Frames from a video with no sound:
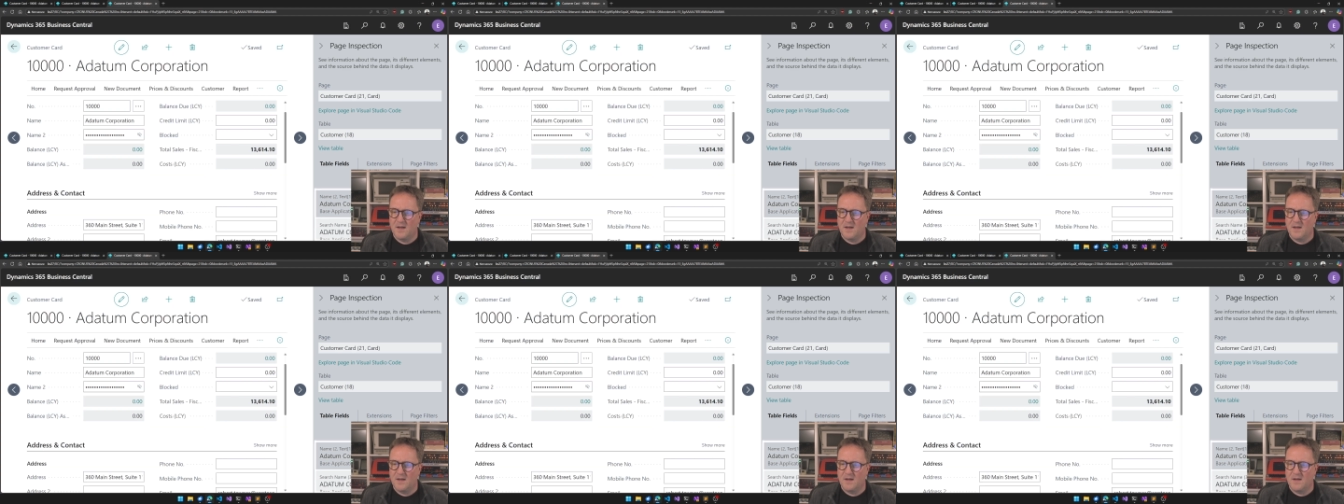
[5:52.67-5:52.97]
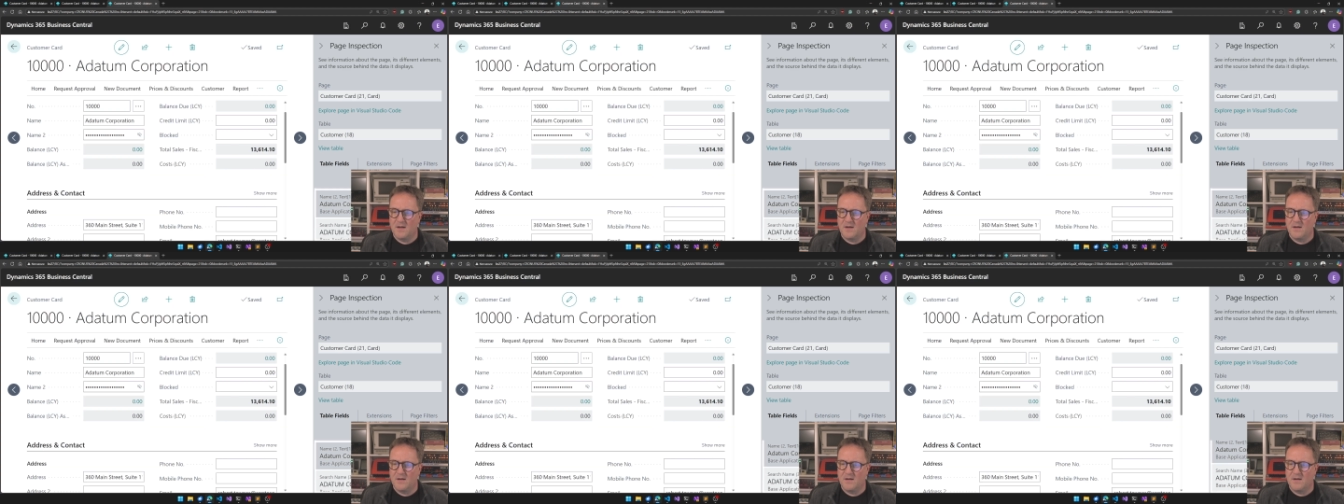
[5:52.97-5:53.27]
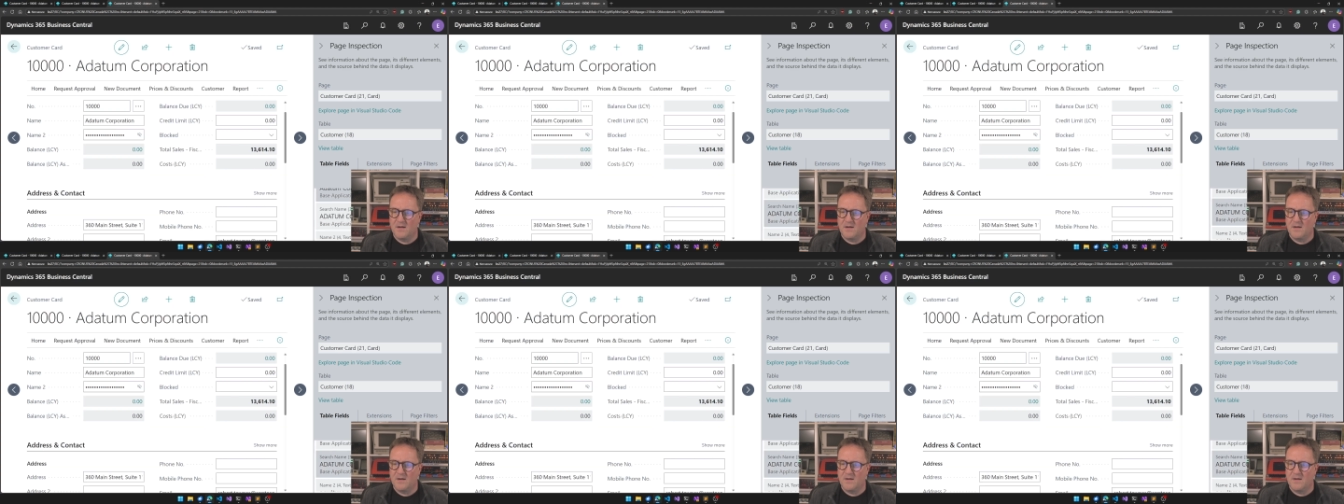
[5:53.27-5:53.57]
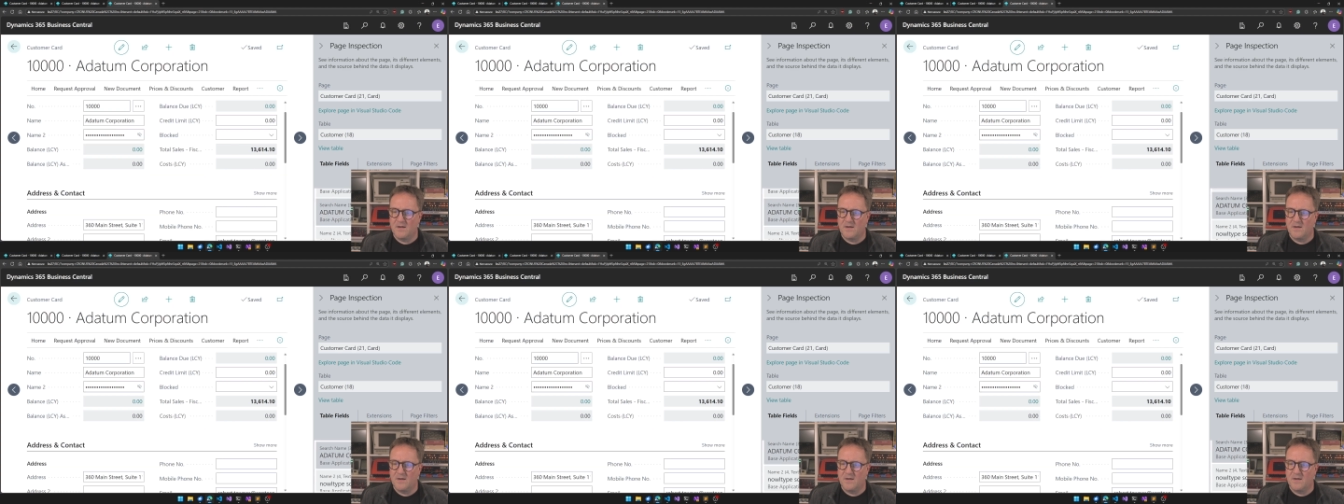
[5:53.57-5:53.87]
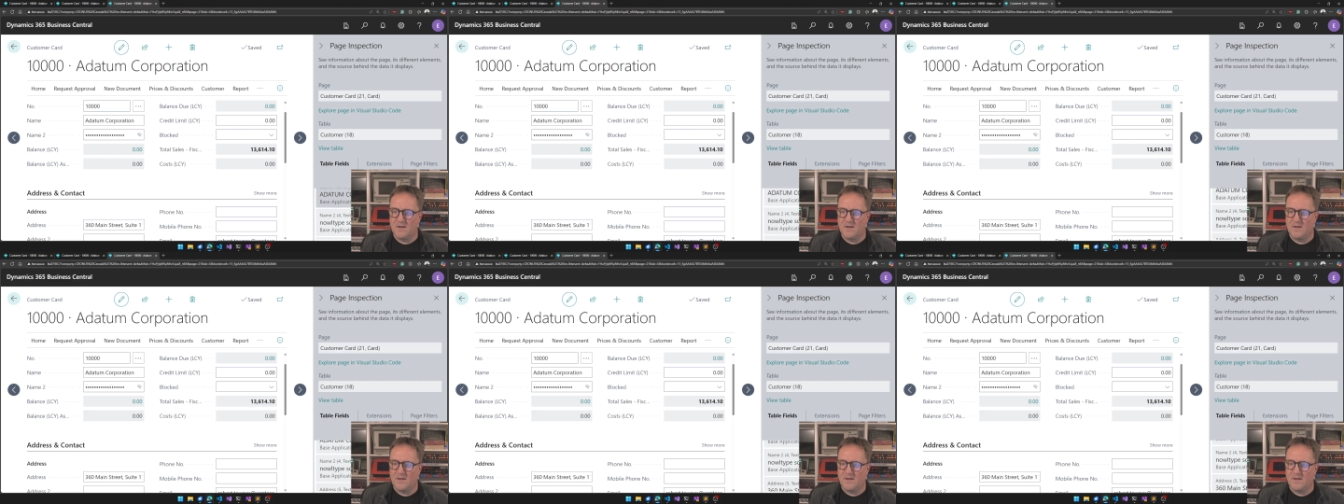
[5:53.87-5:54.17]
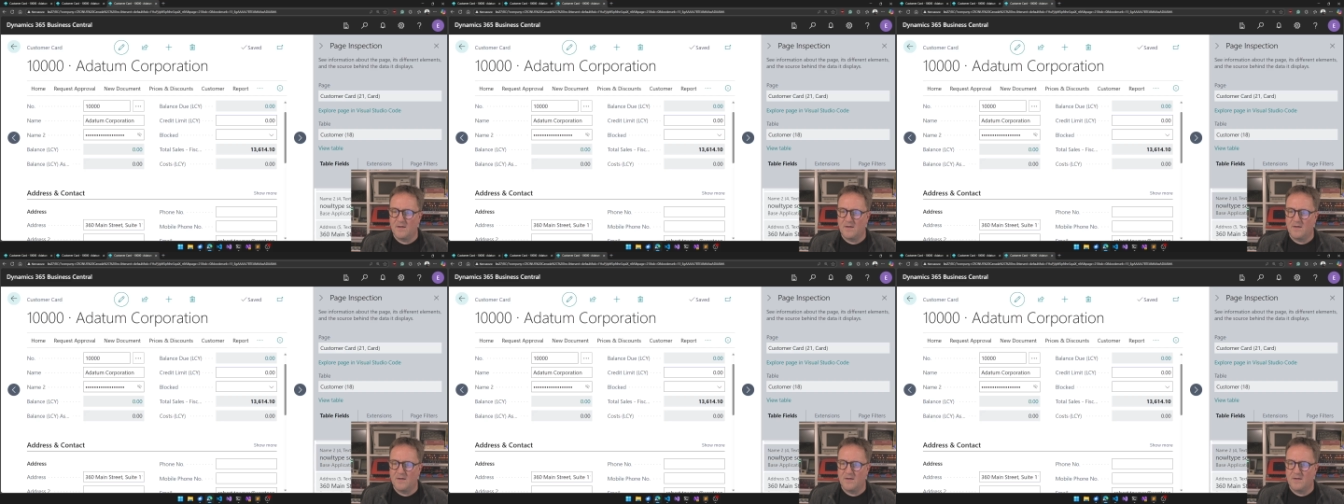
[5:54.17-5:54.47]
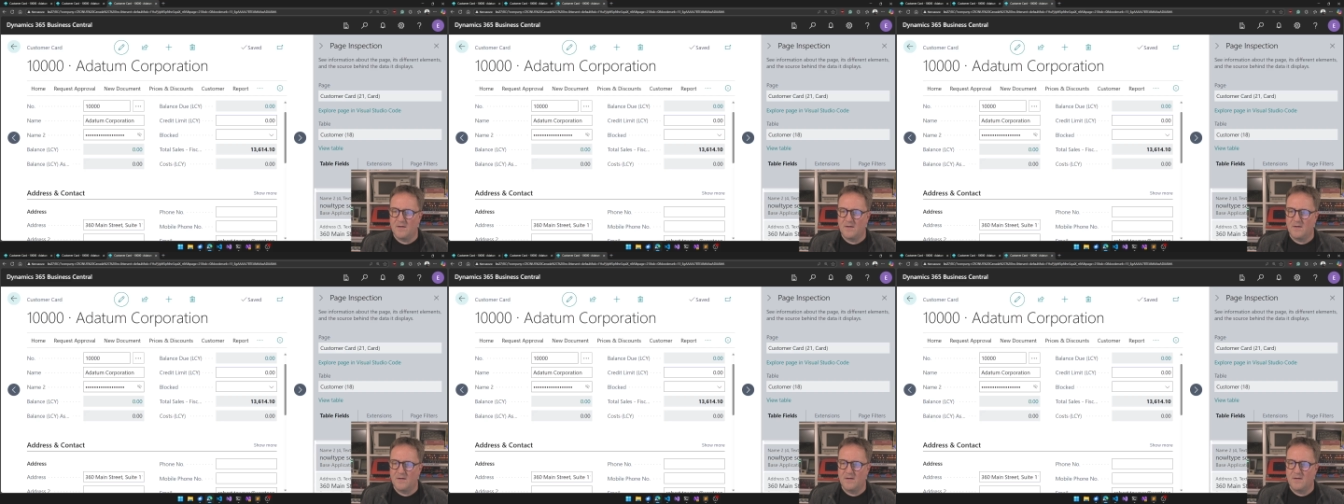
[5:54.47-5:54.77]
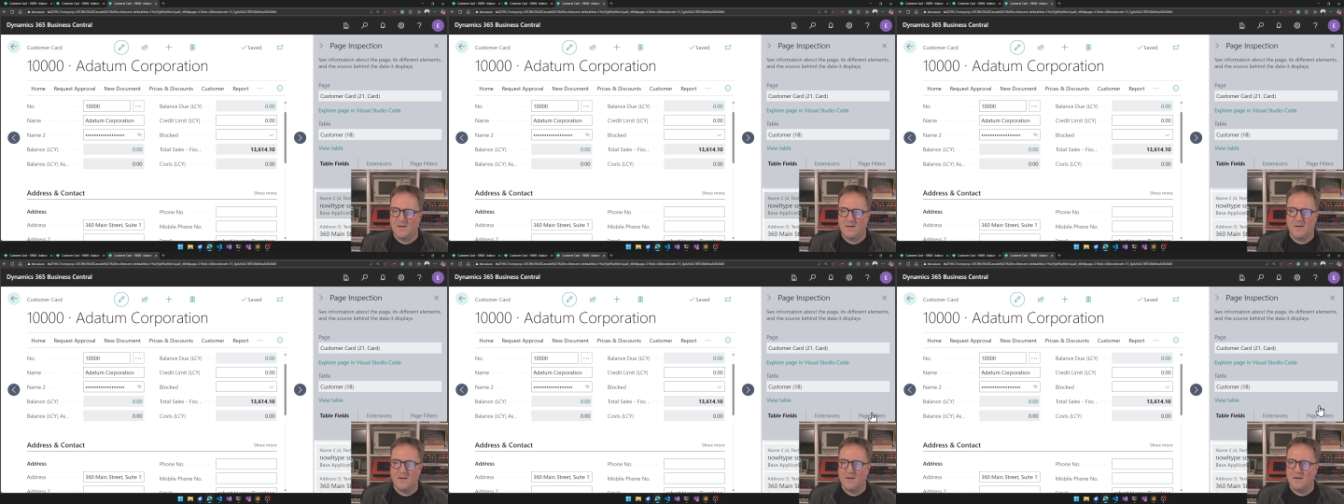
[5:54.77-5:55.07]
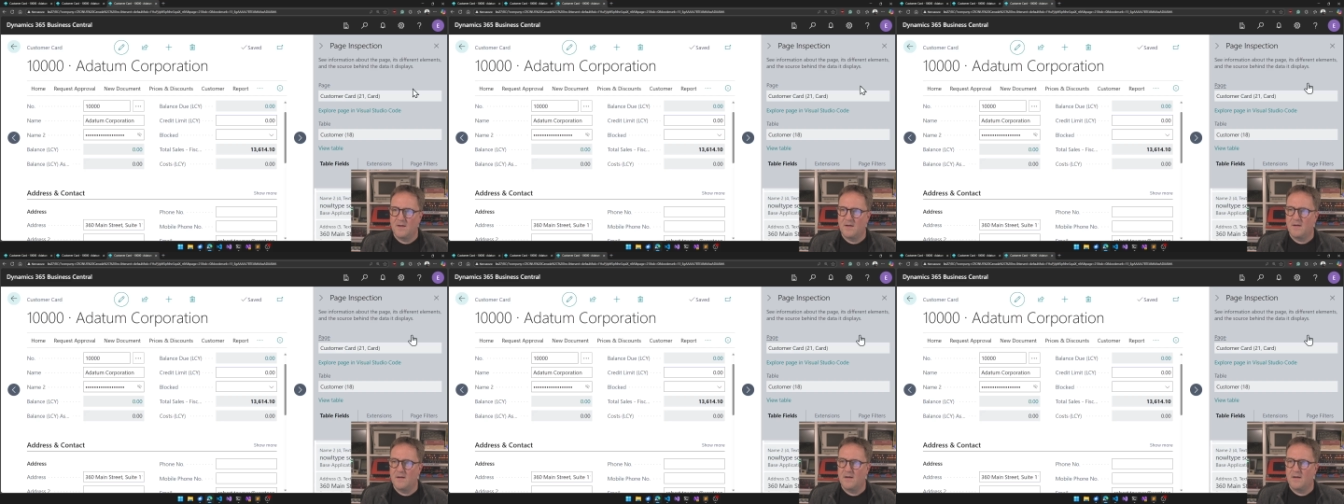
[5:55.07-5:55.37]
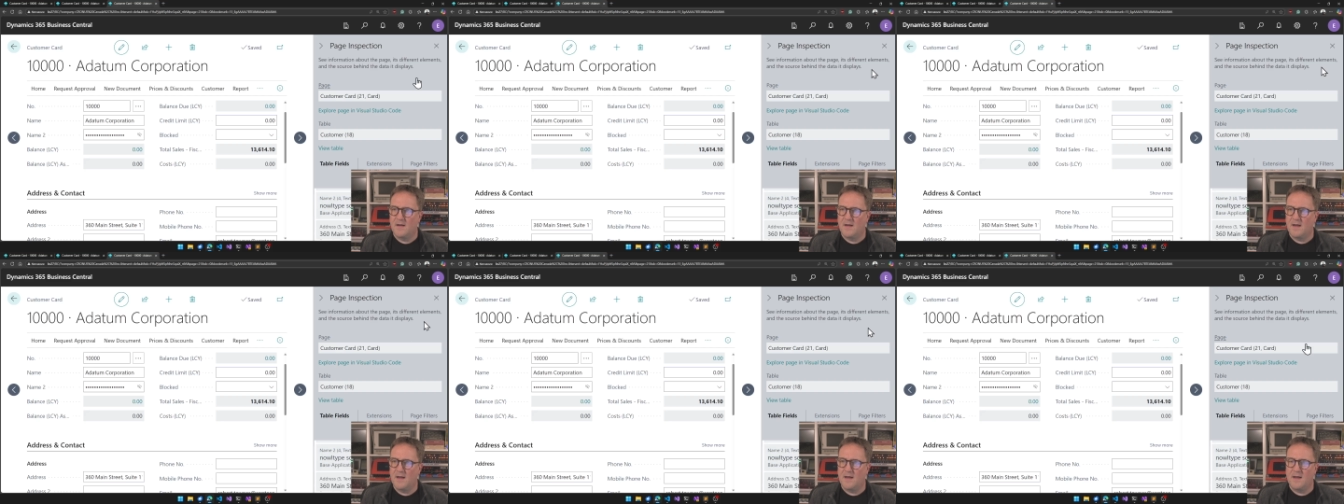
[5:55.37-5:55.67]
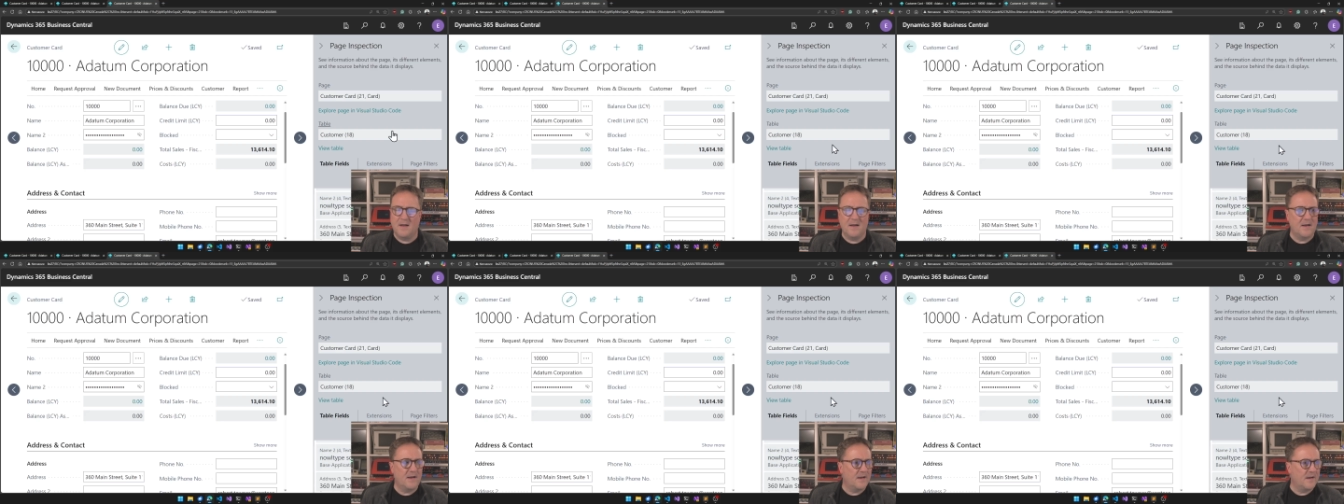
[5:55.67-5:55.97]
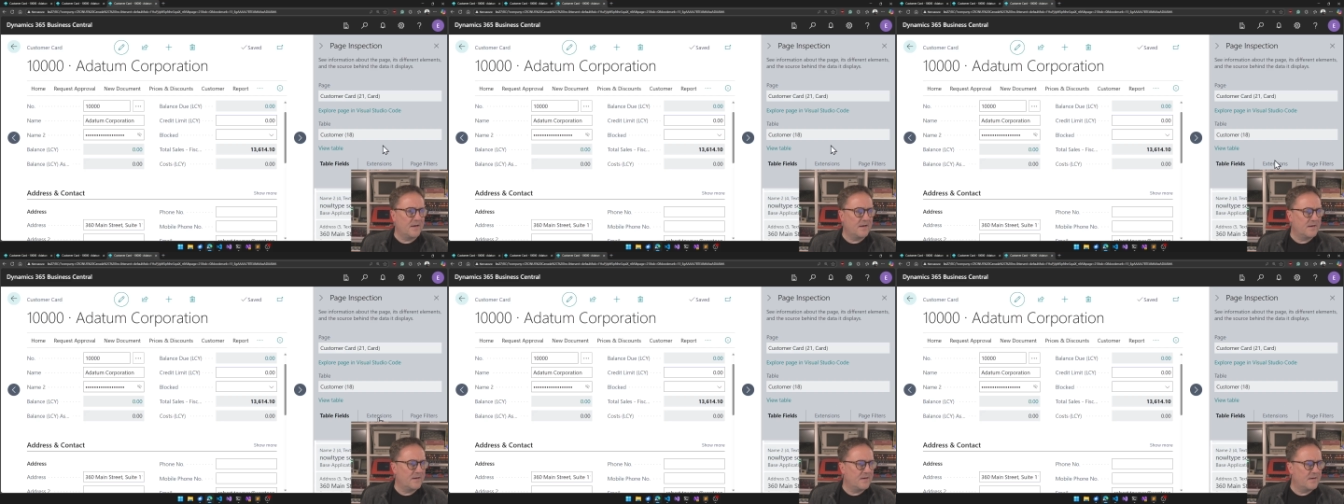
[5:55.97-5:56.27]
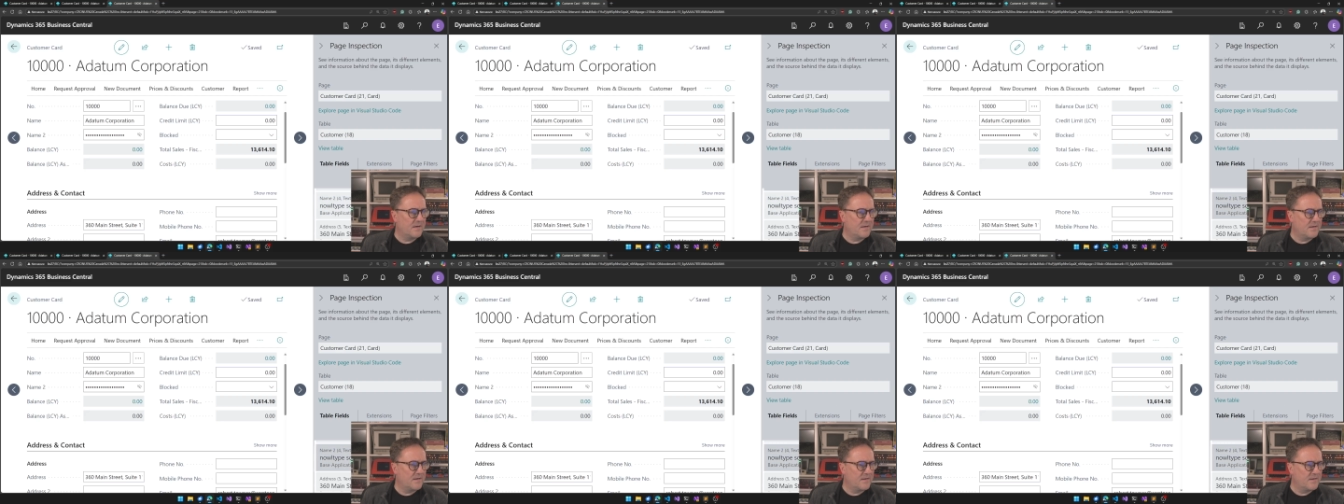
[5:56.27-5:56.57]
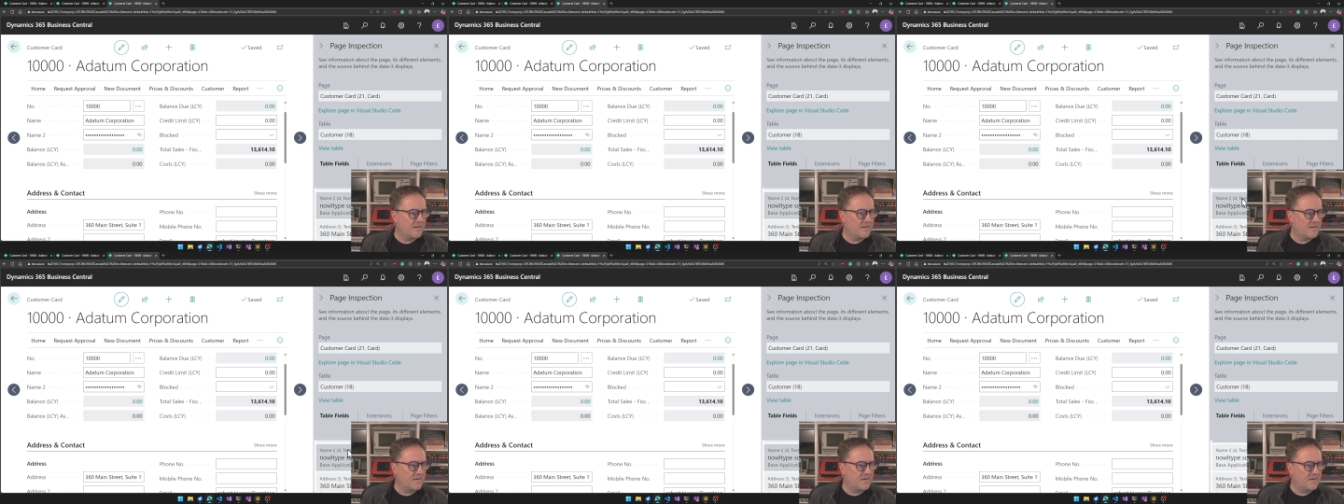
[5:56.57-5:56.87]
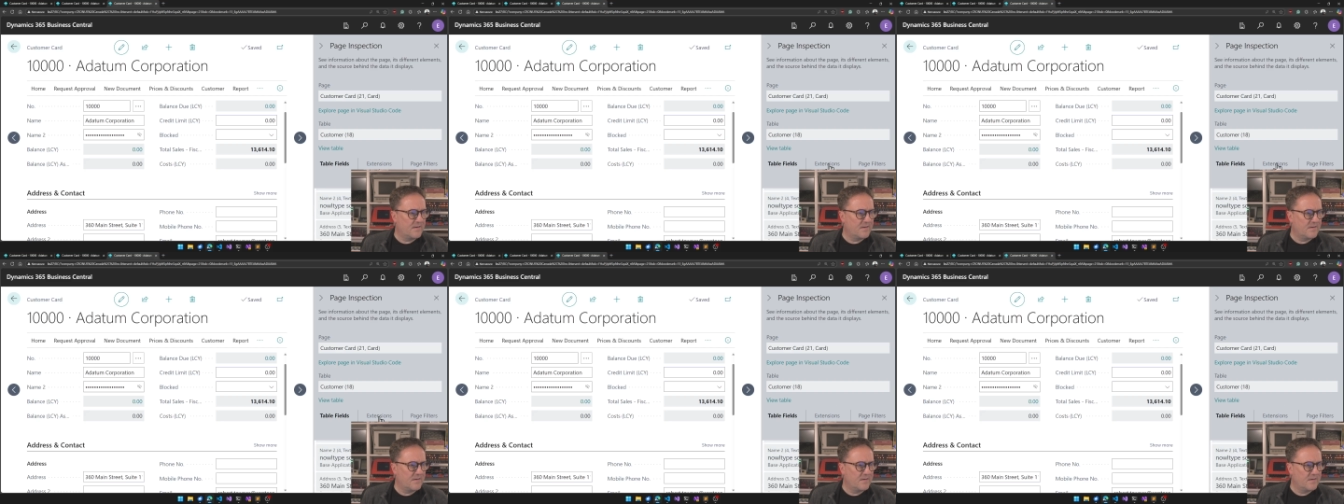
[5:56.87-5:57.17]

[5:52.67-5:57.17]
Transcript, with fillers: uh, and